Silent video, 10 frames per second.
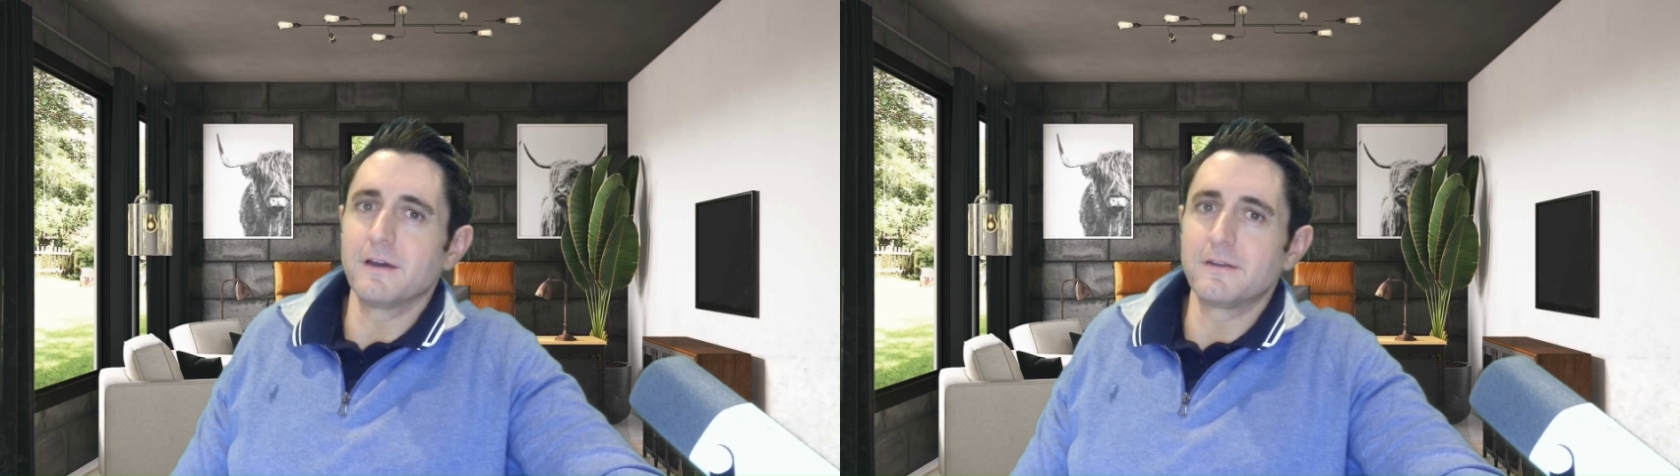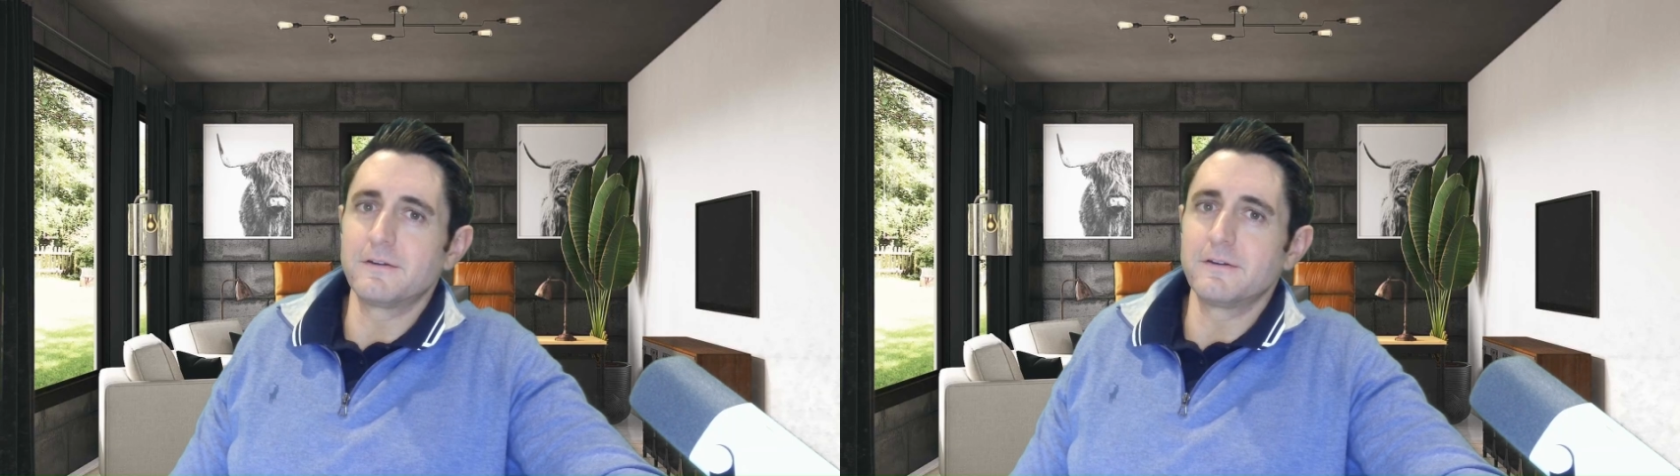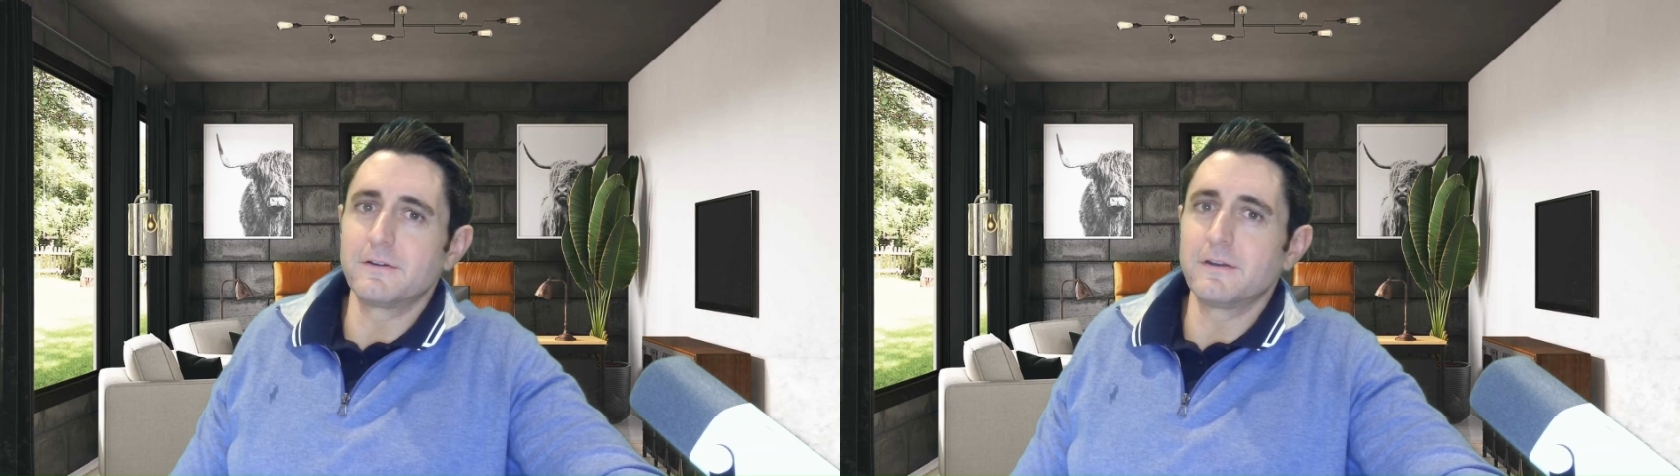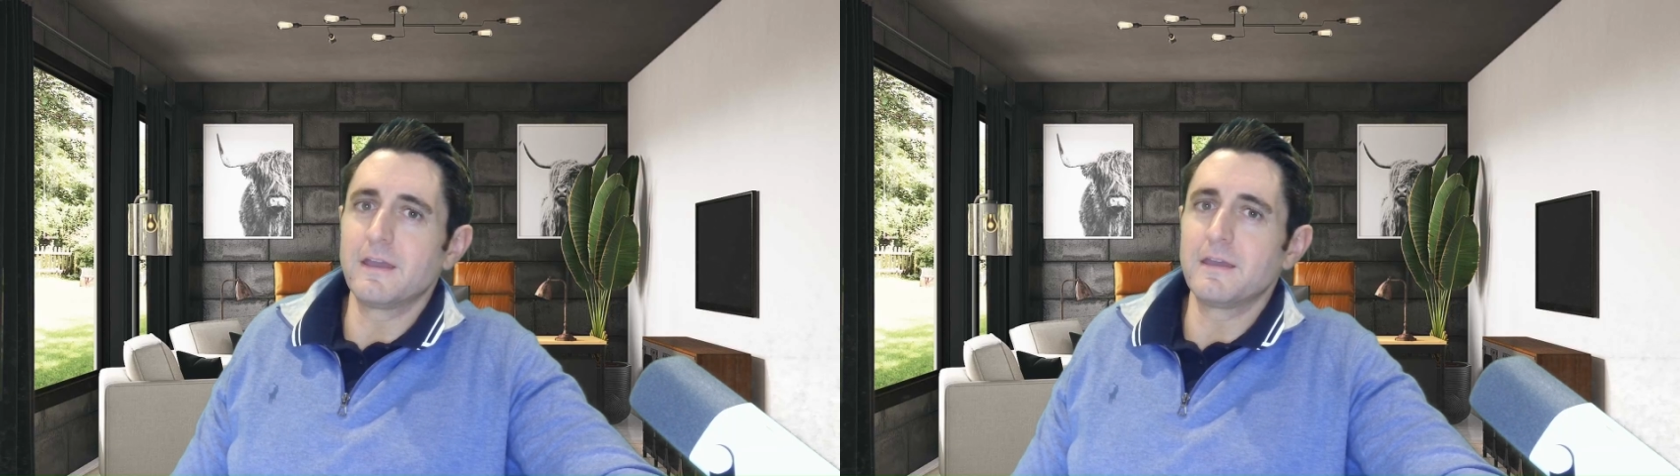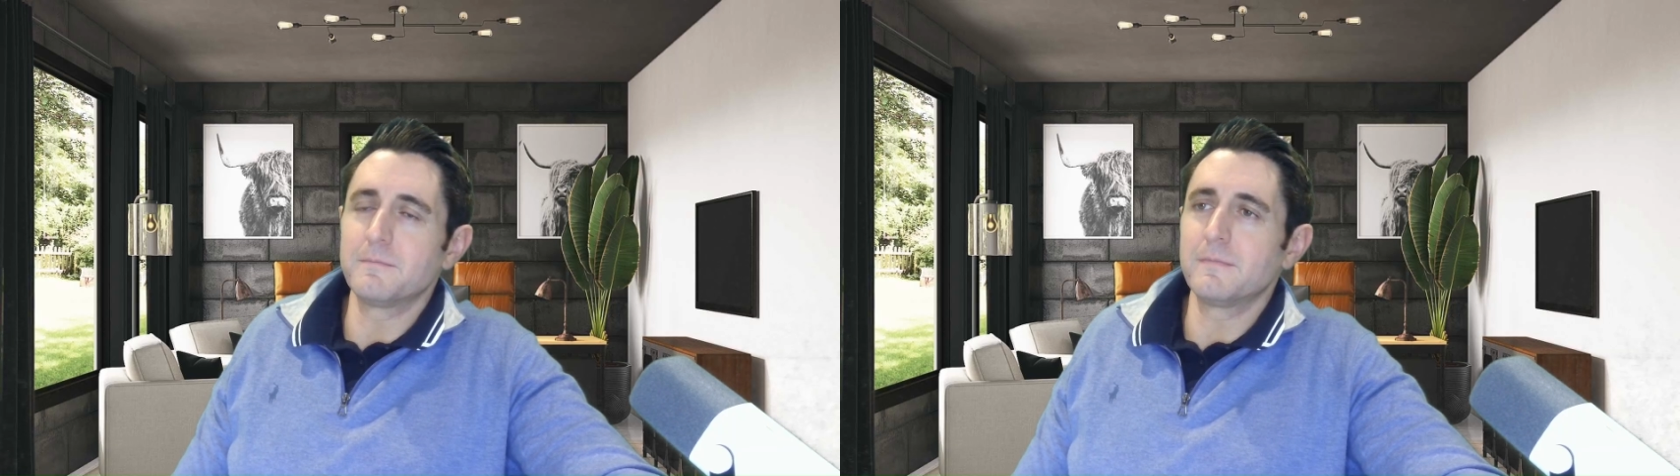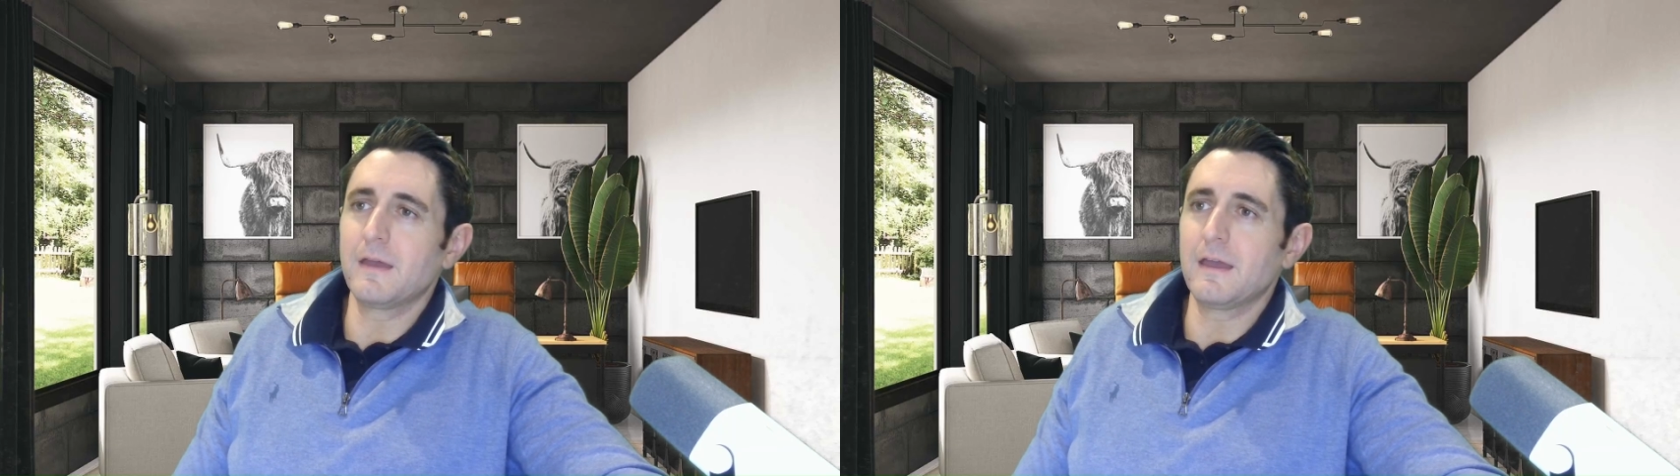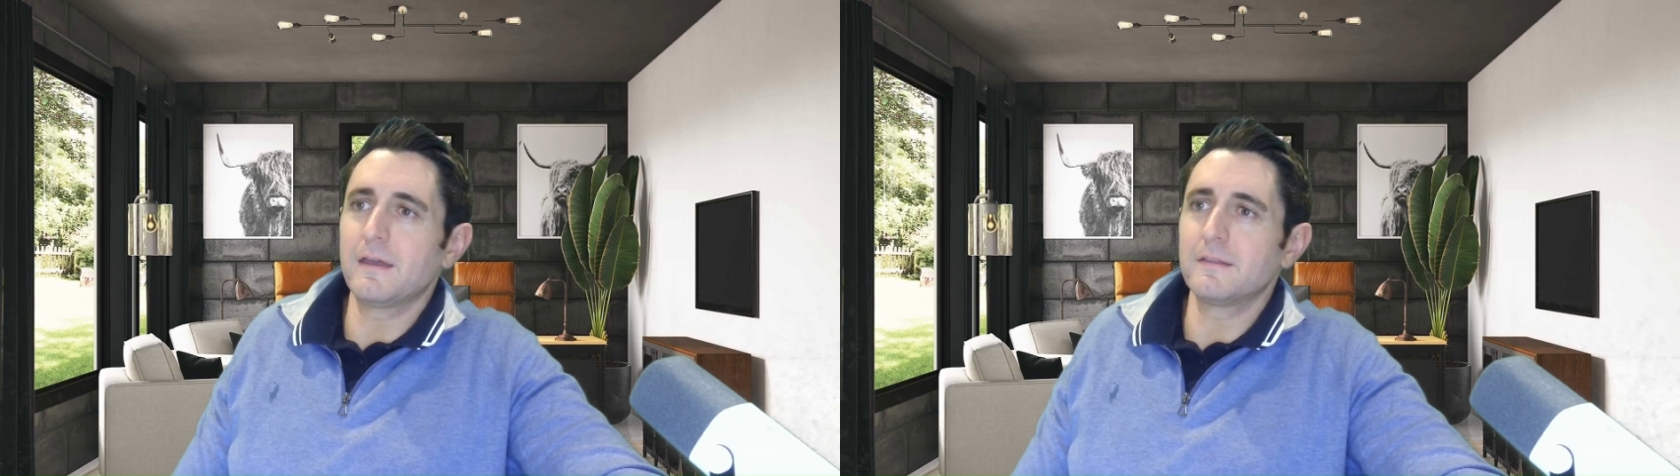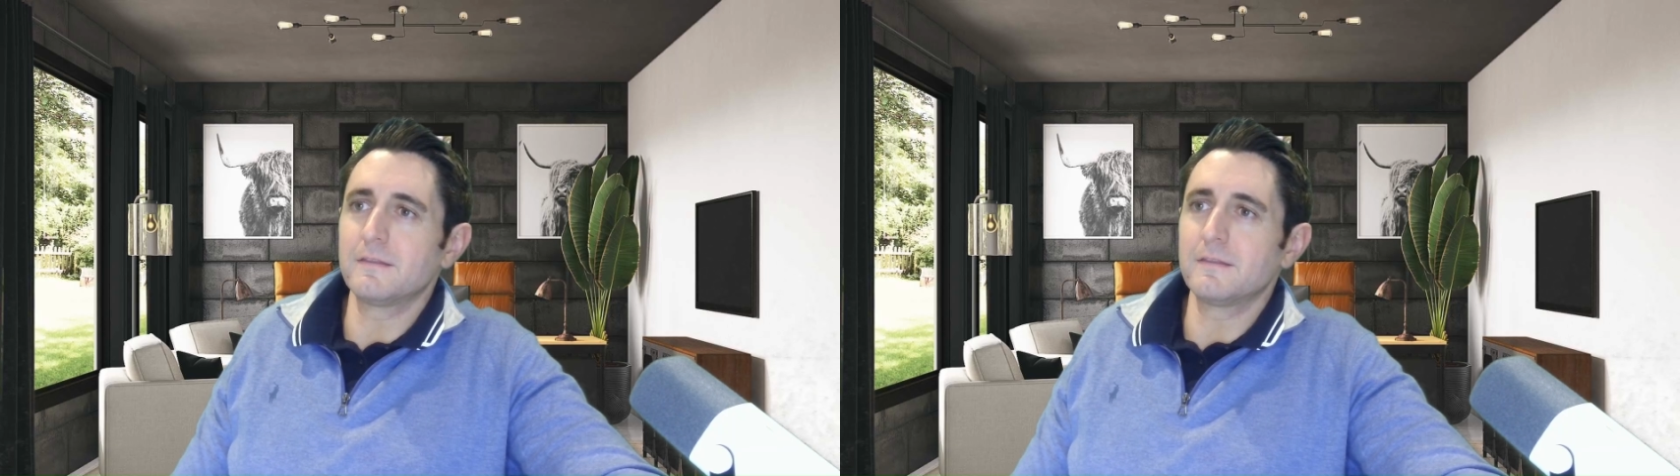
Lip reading: under your name, and